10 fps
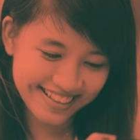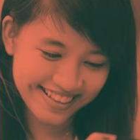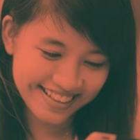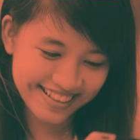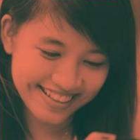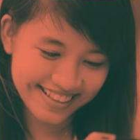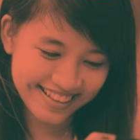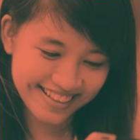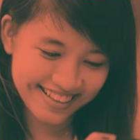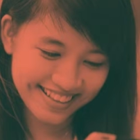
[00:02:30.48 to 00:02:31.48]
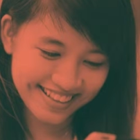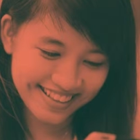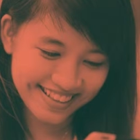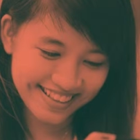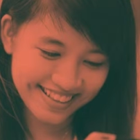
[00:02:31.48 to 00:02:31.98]

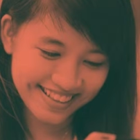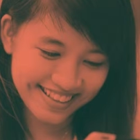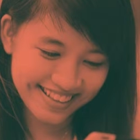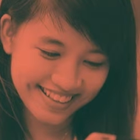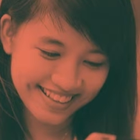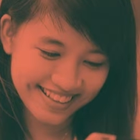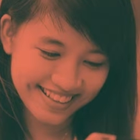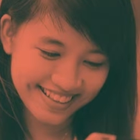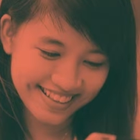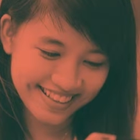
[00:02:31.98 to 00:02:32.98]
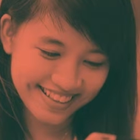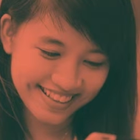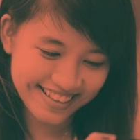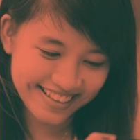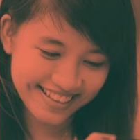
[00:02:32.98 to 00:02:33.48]

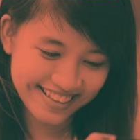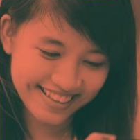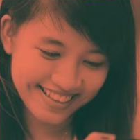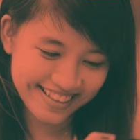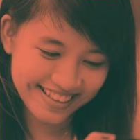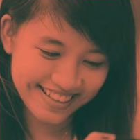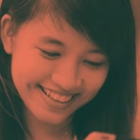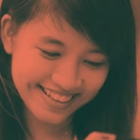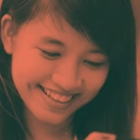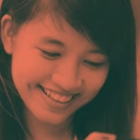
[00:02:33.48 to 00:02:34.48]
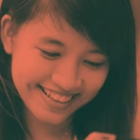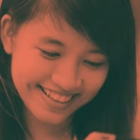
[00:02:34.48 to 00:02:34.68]
This is a still picture; no speech is visible.